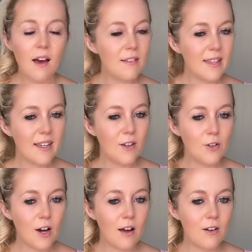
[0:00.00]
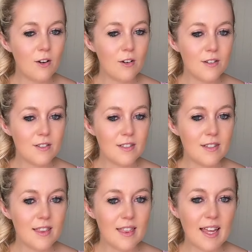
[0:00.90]
Oh, thank you, Carlos.
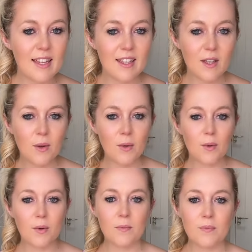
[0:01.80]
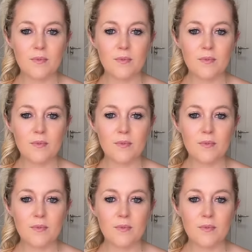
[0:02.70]
Thank you.